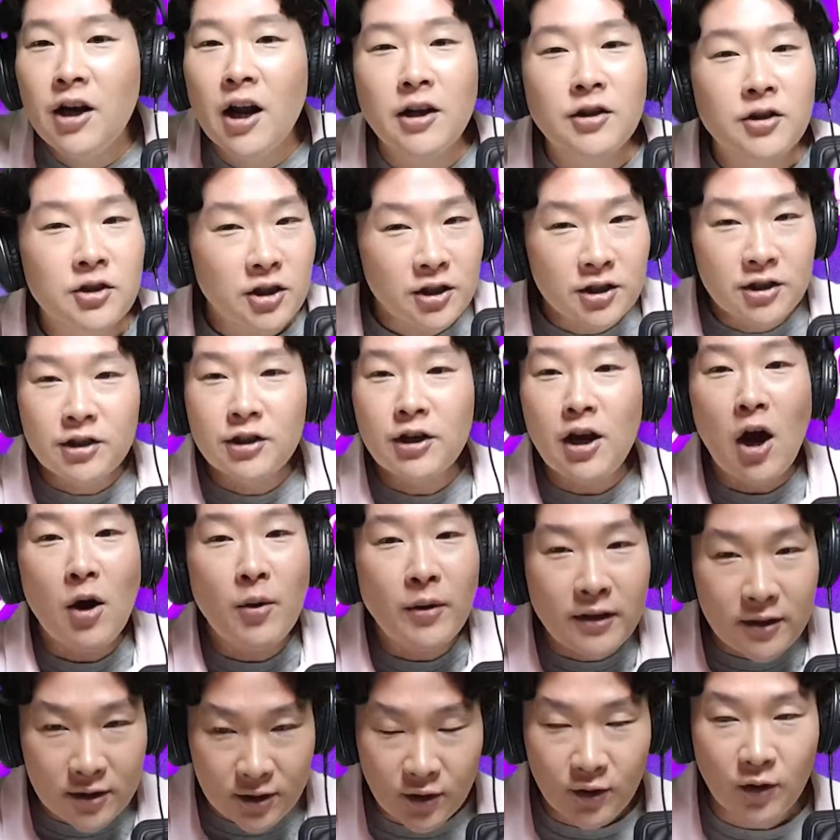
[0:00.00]
don't just go
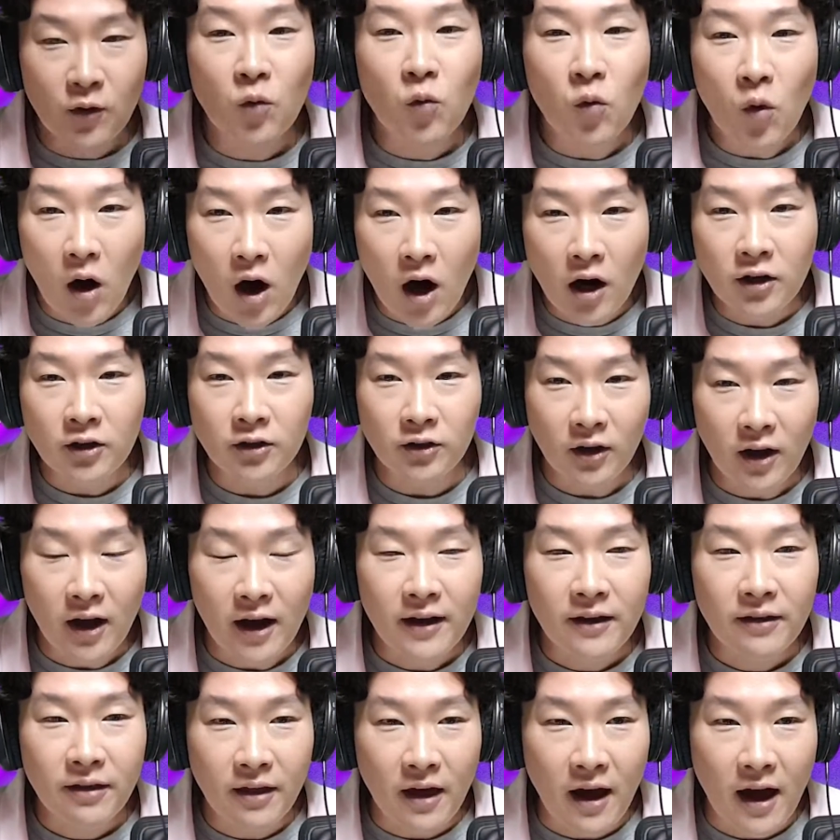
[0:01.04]
into the water
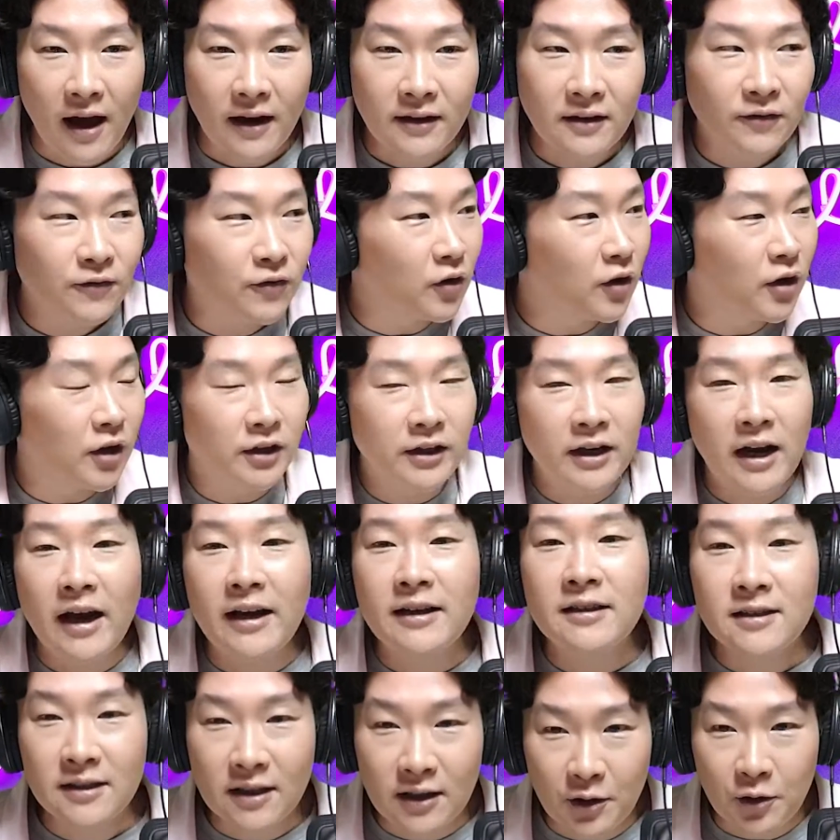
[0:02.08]
like that for a
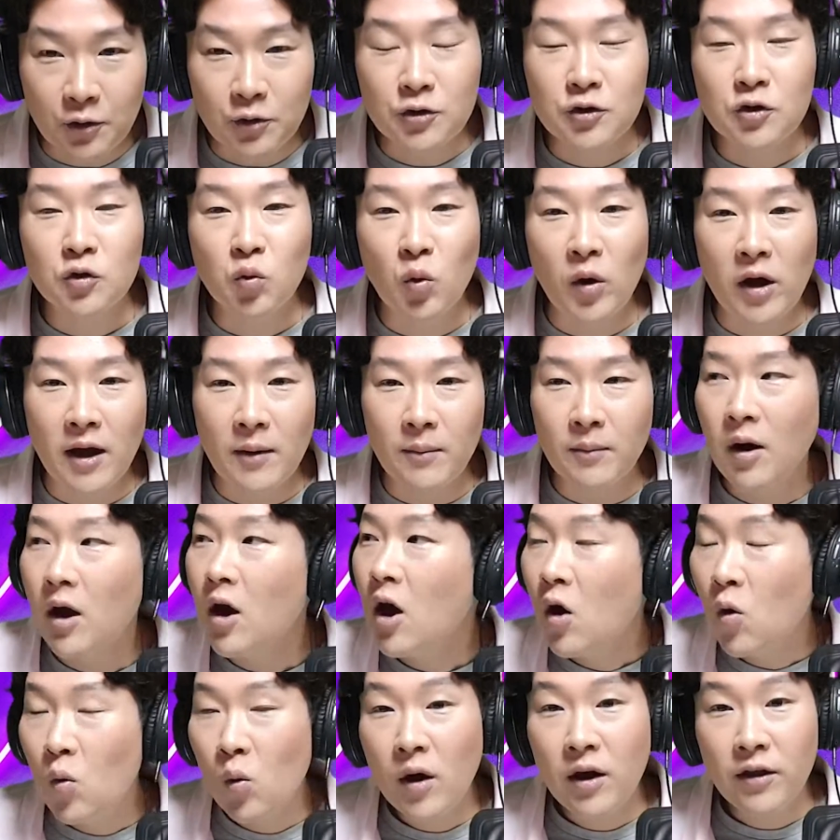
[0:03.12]
nice little swim
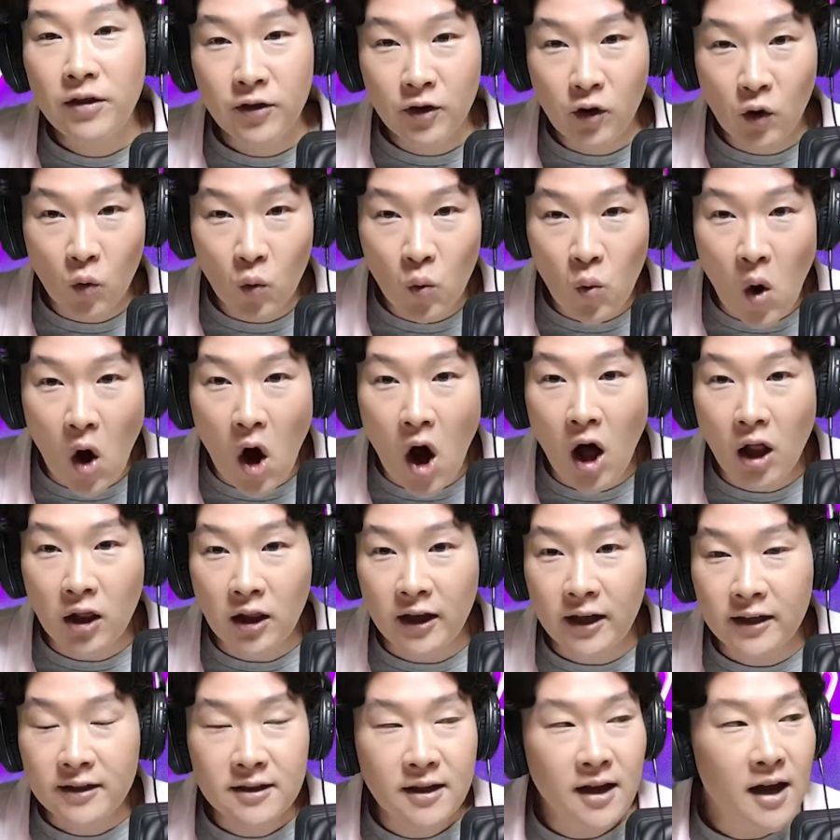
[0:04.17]
with your
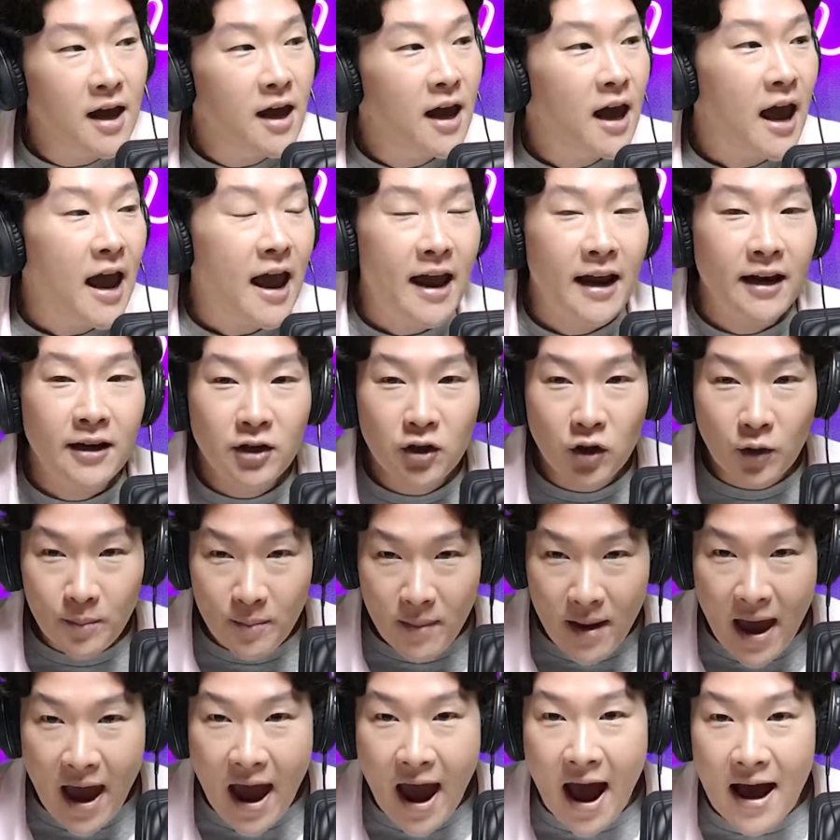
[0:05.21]
wallet and your
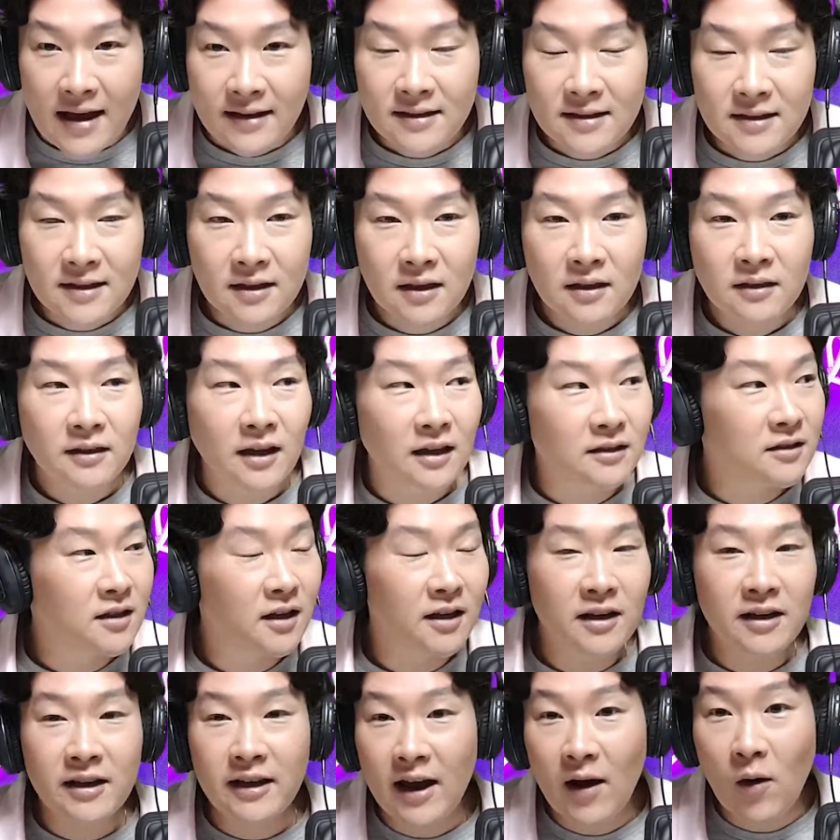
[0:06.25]
mask that's
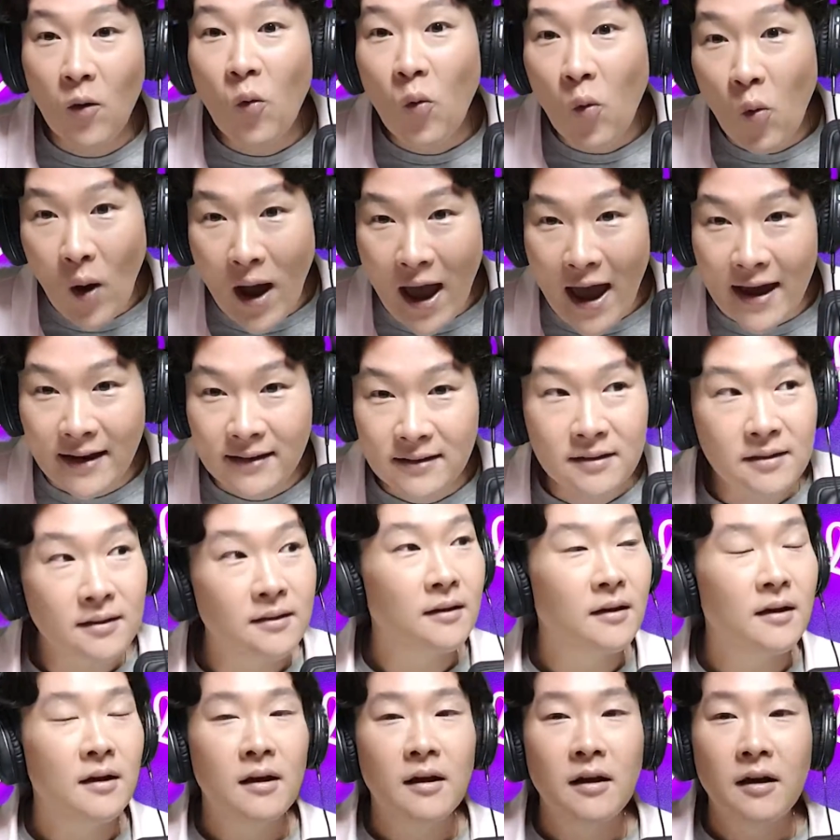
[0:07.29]
going to get wet
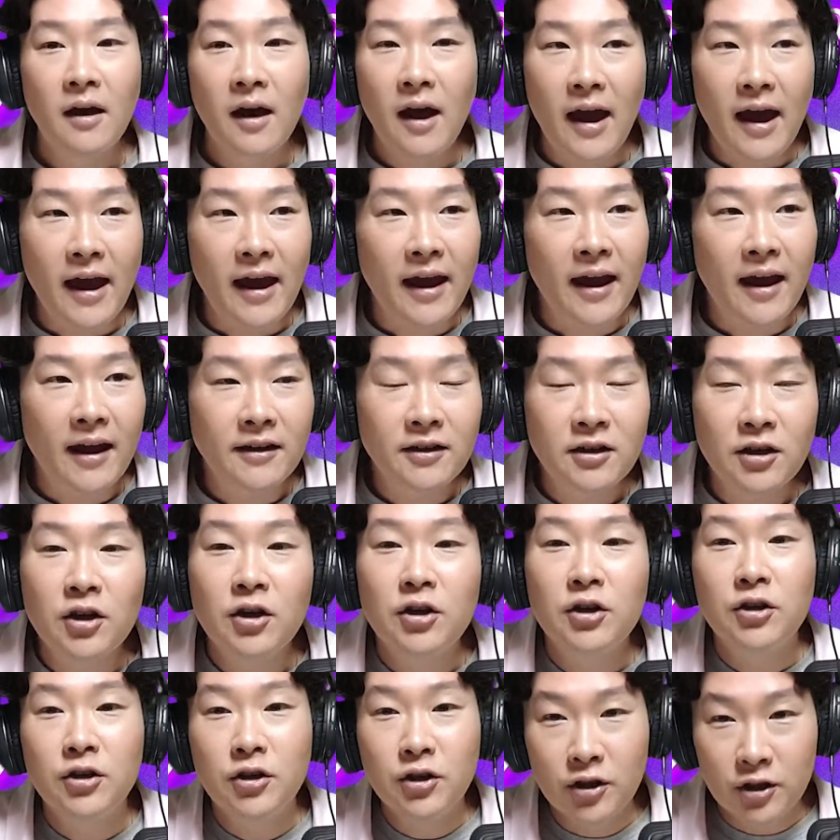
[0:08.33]
and
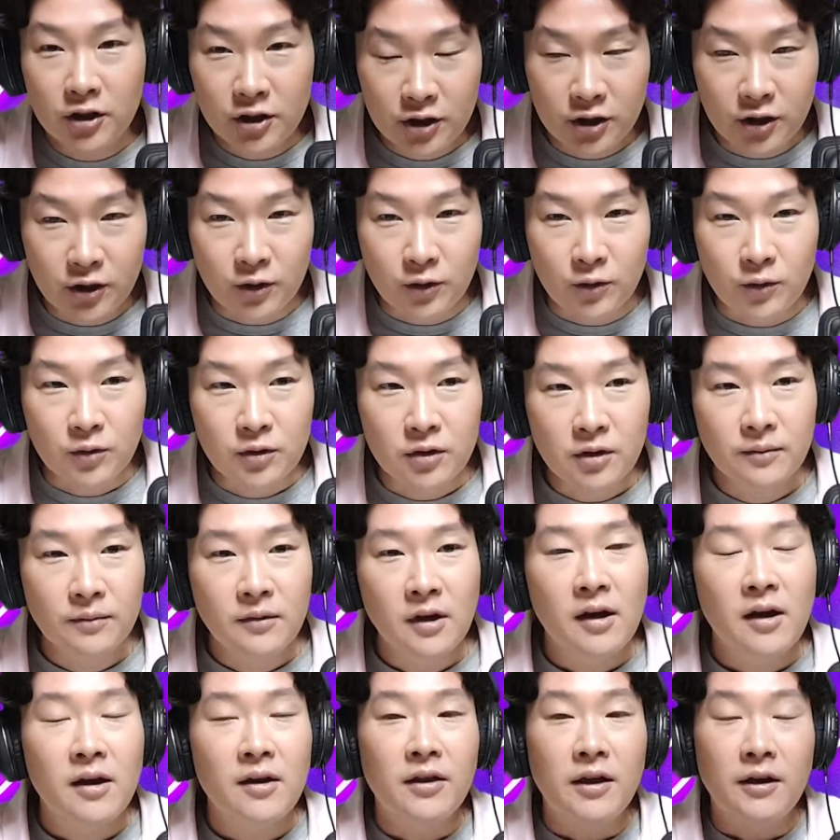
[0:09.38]
your shoes.
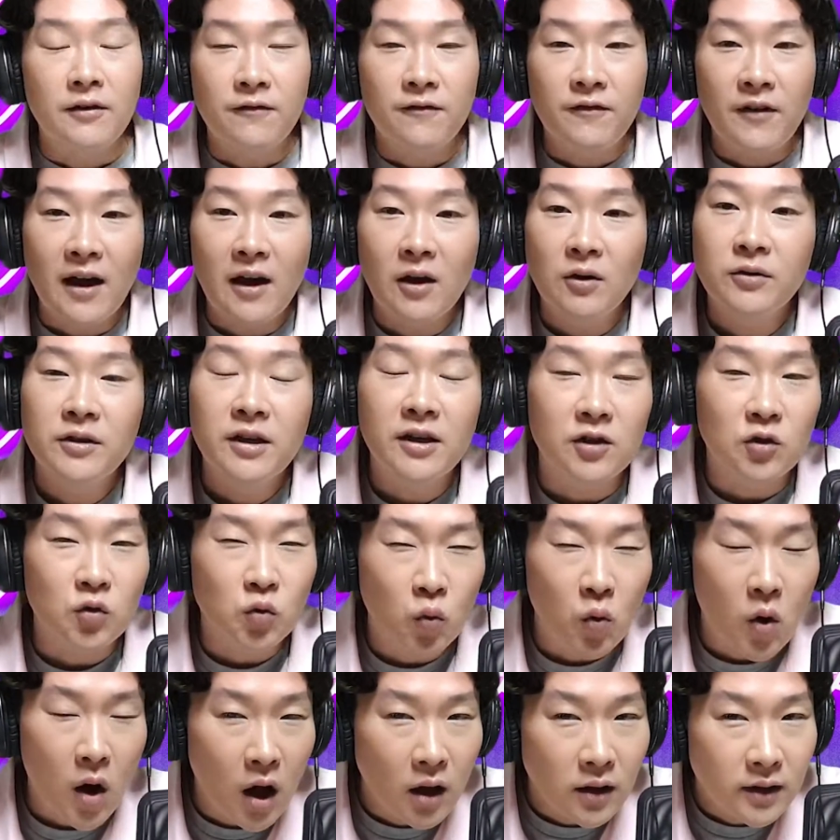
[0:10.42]
They found his
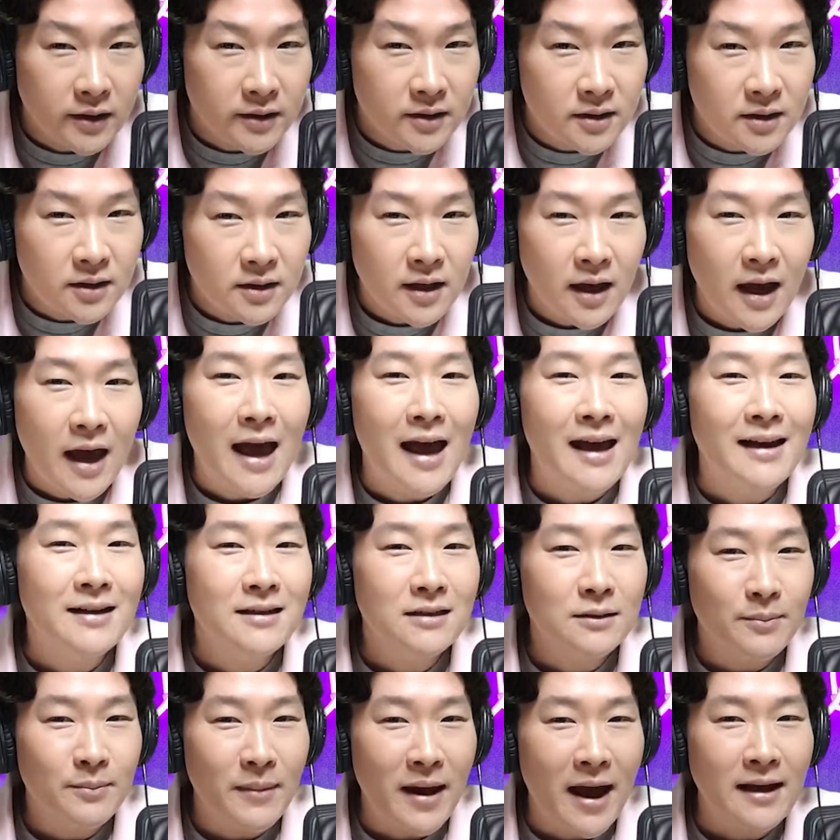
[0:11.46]
wallet and
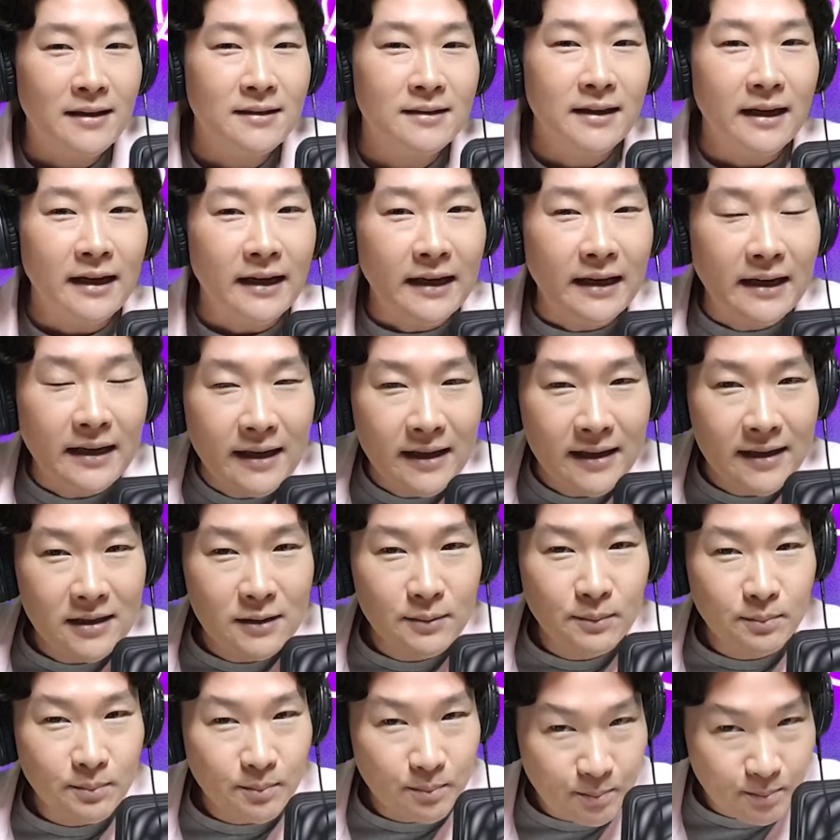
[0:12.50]
his mask in his
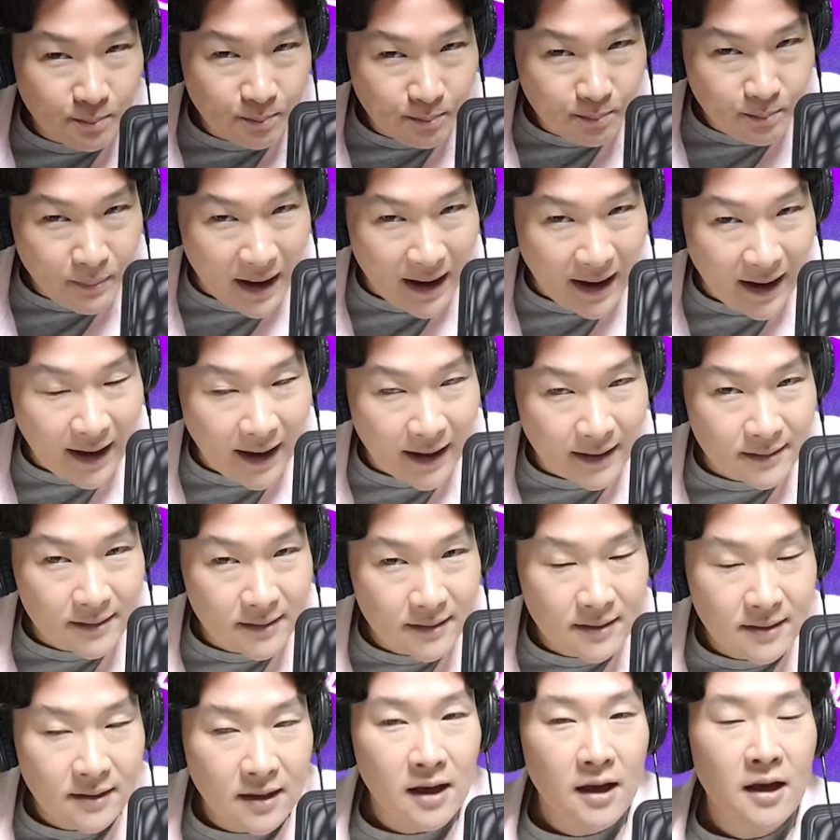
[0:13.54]

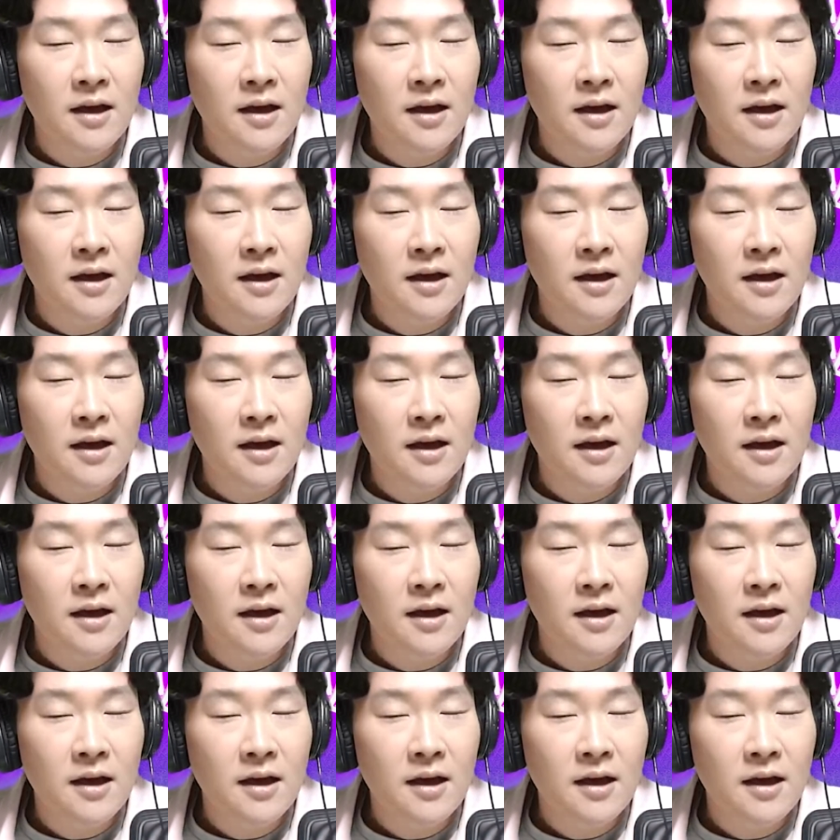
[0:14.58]
pants.